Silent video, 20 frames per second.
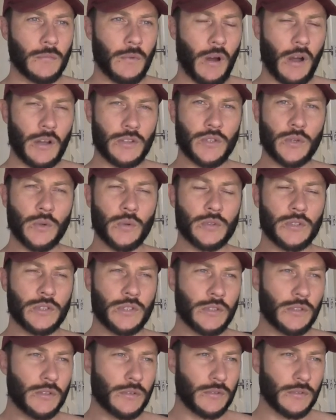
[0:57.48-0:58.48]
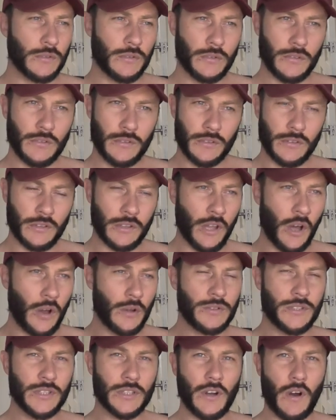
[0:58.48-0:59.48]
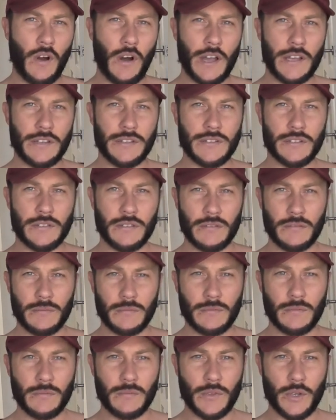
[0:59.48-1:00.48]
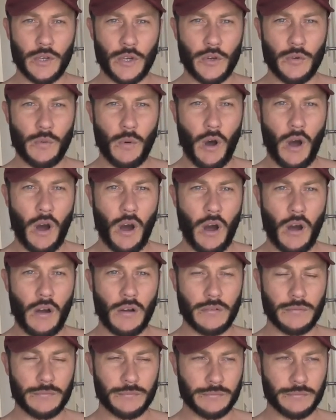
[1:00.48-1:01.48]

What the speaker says: I talk to loads of guys who are